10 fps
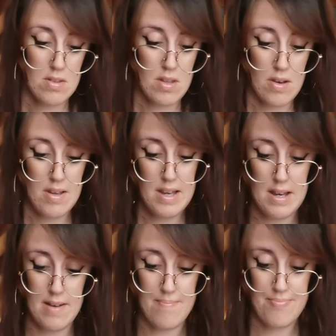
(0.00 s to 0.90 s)
So
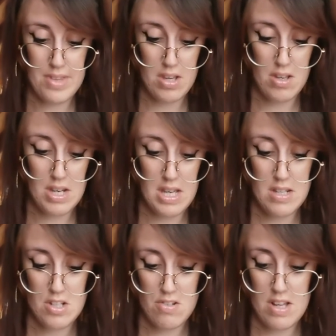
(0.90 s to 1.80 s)
yeah, so you need
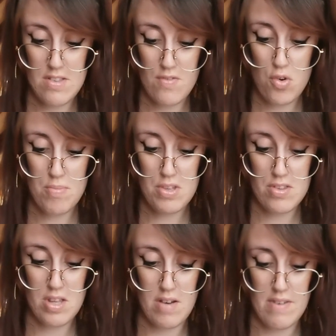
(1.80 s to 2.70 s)
to transform
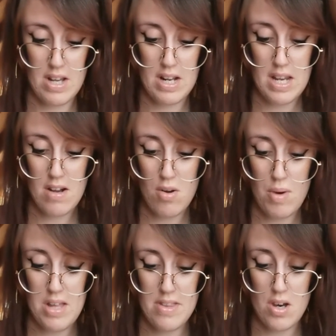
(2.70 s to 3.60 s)
yourself and clear
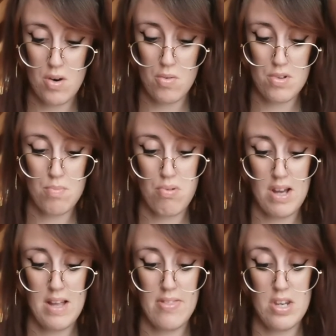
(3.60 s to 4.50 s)
away the old to
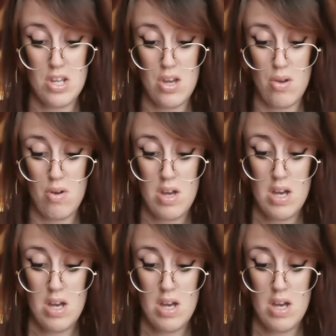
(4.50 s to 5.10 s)
bring in the new.